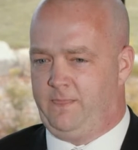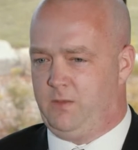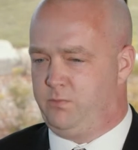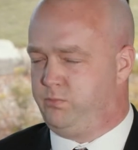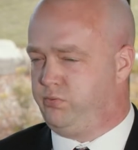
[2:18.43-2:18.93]

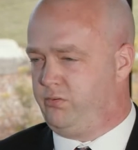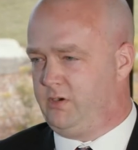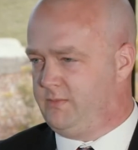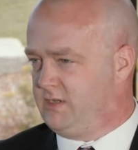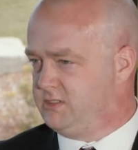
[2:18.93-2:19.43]
They're
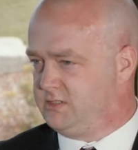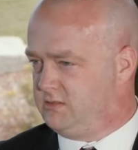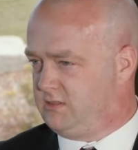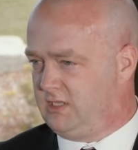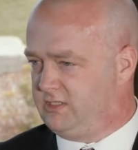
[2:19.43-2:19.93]
pretty
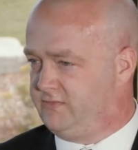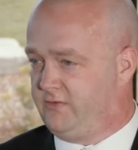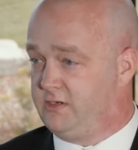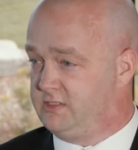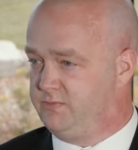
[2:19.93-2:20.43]
much
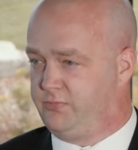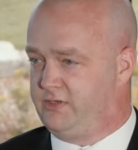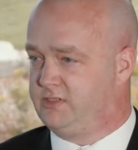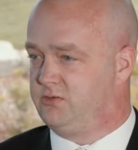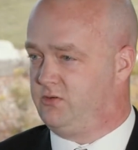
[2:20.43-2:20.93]
classified as
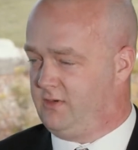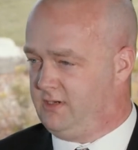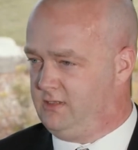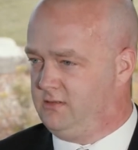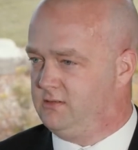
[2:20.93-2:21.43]
breach
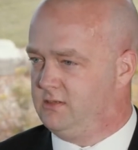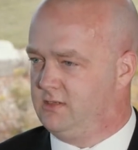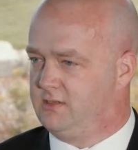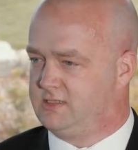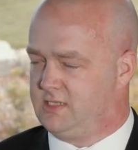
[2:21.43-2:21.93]
already.
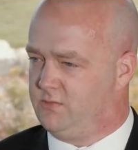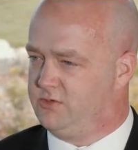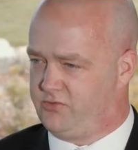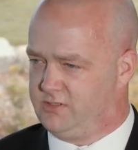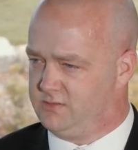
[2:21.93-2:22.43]
That's how we
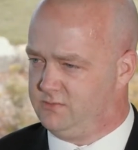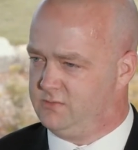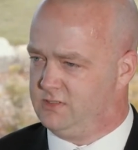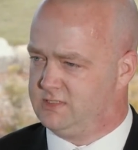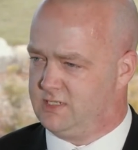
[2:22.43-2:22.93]
treat them.
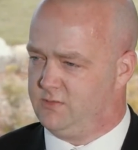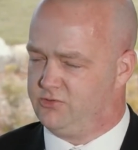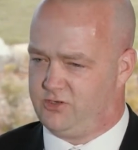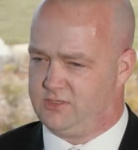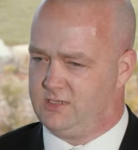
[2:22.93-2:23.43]
And that's how we
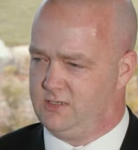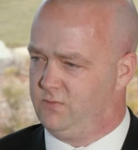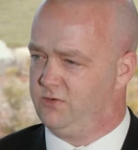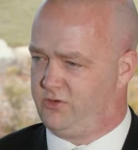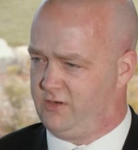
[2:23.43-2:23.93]
treat that
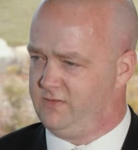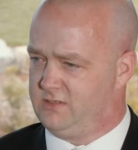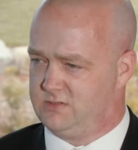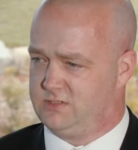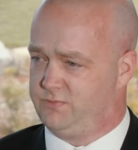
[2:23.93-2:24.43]
network traffic.
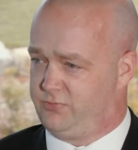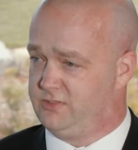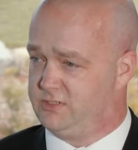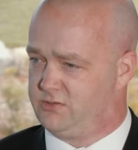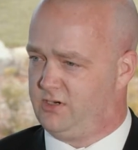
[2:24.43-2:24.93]
It's just
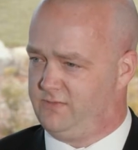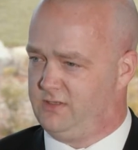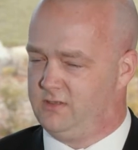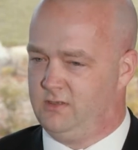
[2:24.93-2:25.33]
breach traffic.